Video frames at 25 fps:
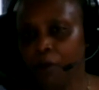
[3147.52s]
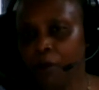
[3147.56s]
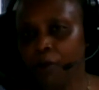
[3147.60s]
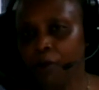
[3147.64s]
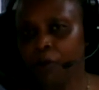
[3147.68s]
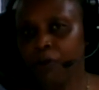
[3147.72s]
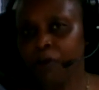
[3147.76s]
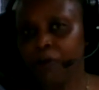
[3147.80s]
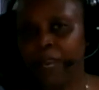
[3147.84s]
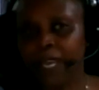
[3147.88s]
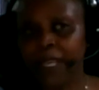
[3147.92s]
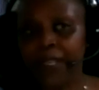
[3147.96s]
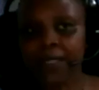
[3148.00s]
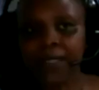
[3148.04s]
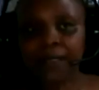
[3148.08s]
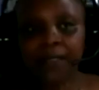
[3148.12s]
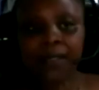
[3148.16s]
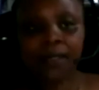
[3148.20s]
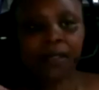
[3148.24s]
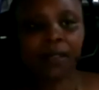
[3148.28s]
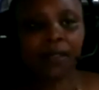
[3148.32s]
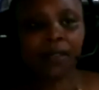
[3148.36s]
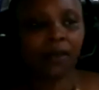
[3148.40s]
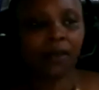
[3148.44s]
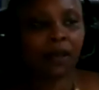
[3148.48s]

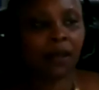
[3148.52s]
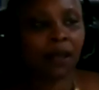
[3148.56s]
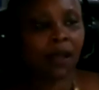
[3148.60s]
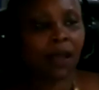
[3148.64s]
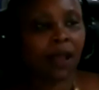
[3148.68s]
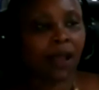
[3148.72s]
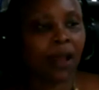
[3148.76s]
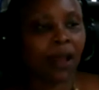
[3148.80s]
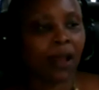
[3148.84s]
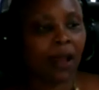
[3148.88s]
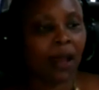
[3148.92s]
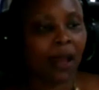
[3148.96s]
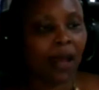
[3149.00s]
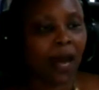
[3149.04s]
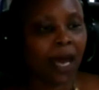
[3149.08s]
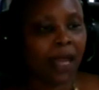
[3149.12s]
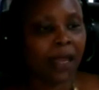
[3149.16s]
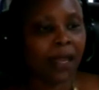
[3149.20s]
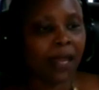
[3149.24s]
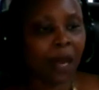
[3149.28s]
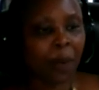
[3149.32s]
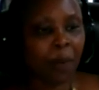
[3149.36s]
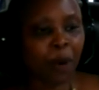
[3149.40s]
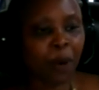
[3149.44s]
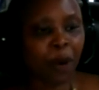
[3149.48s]
faced a
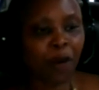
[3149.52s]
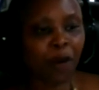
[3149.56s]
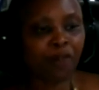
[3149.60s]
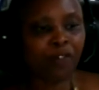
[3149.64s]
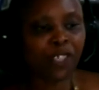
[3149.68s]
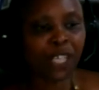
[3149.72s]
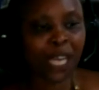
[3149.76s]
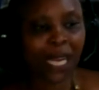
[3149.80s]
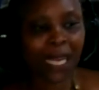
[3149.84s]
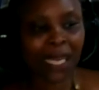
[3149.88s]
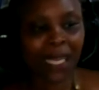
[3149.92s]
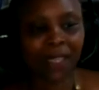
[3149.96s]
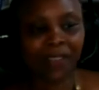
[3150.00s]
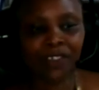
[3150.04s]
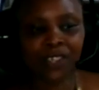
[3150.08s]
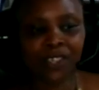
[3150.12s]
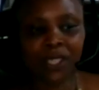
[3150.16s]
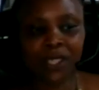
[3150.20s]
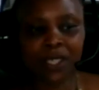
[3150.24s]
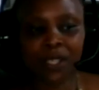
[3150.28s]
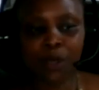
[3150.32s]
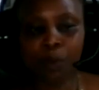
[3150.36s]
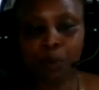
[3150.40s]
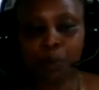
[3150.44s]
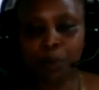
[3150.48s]
number of
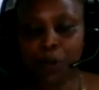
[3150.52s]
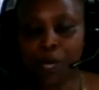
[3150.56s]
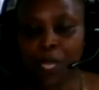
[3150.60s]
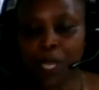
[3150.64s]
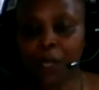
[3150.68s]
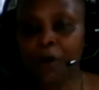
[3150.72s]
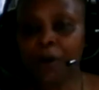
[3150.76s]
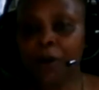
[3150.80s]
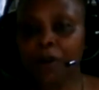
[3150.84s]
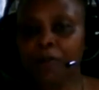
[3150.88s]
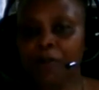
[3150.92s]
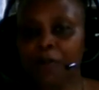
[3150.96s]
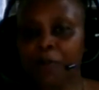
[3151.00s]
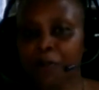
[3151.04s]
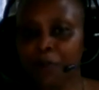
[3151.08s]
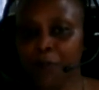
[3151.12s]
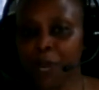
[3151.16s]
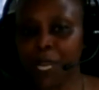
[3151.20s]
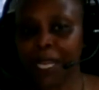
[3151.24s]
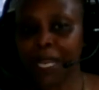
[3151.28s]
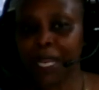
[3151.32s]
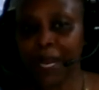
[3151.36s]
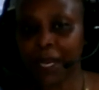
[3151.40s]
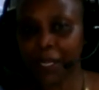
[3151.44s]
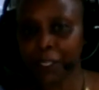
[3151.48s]
challenges in pulling off
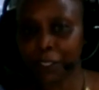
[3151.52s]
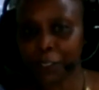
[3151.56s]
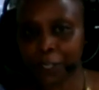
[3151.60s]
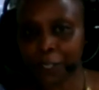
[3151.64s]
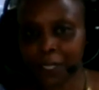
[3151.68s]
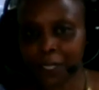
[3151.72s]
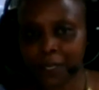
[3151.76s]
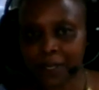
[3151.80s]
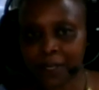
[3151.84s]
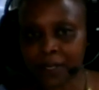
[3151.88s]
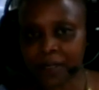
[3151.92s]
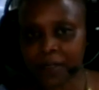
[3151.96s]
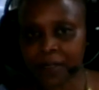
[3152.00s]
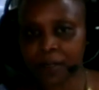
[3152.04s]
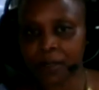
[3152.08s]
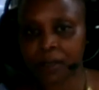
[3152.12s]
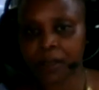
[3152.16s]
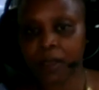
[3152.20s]
real actions